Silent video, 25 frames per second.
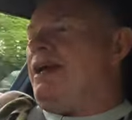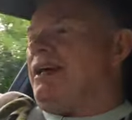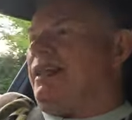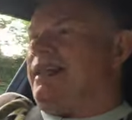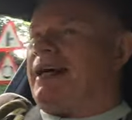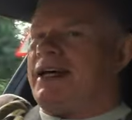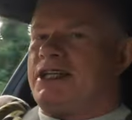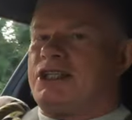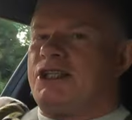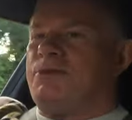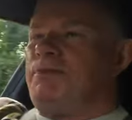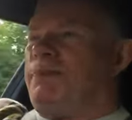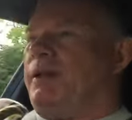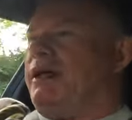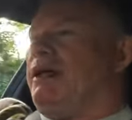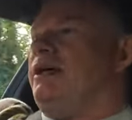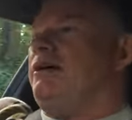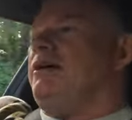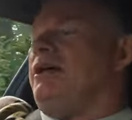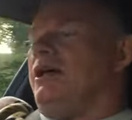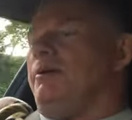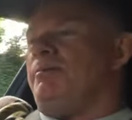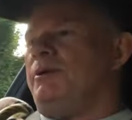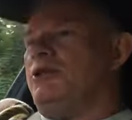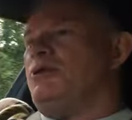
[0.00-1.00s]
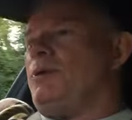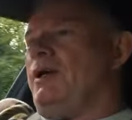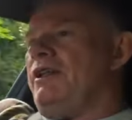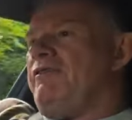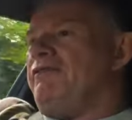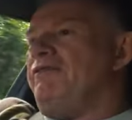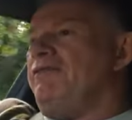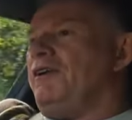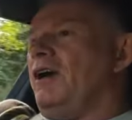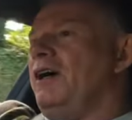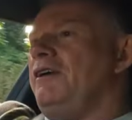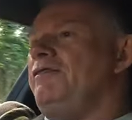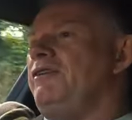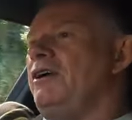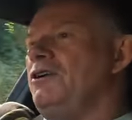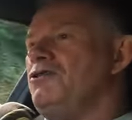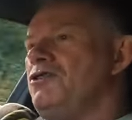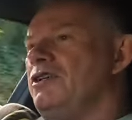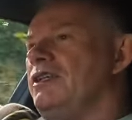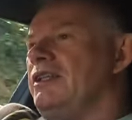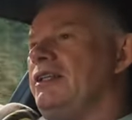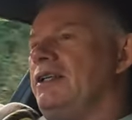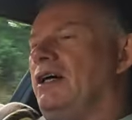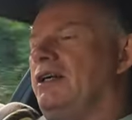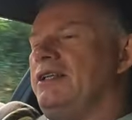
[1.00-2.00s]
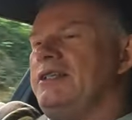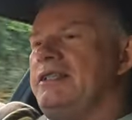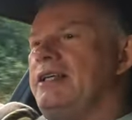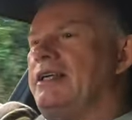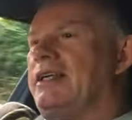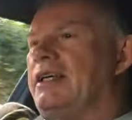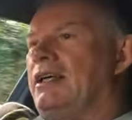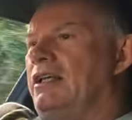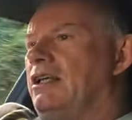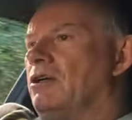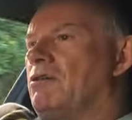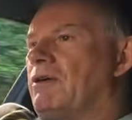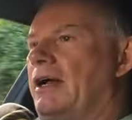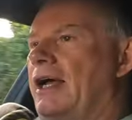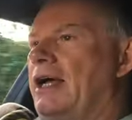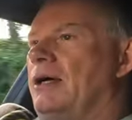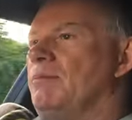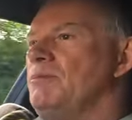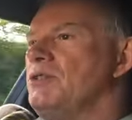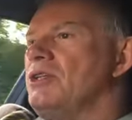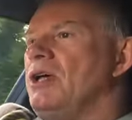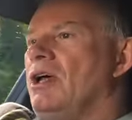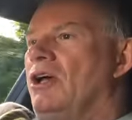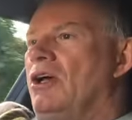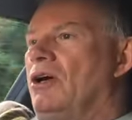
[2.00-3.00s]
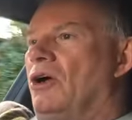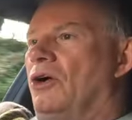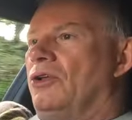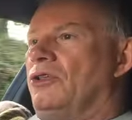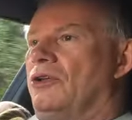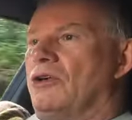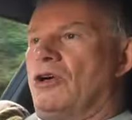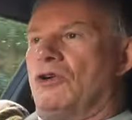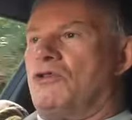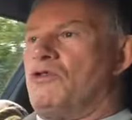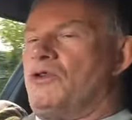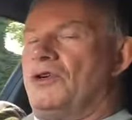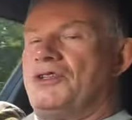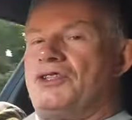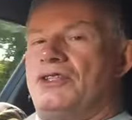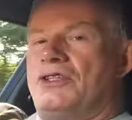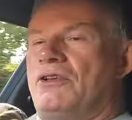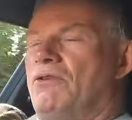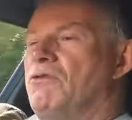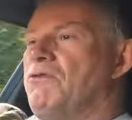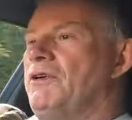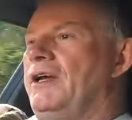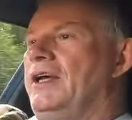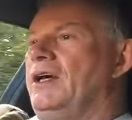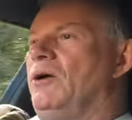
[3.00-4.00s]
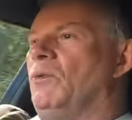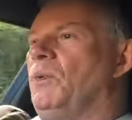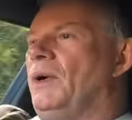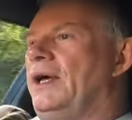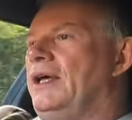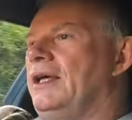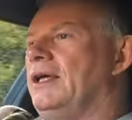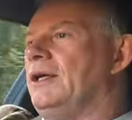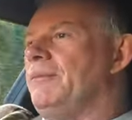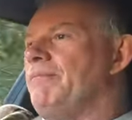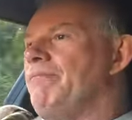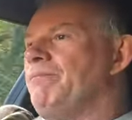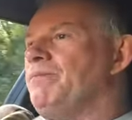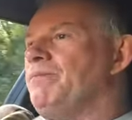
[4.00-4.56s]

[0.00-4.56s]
That's split between 590 kilograms across the rear wing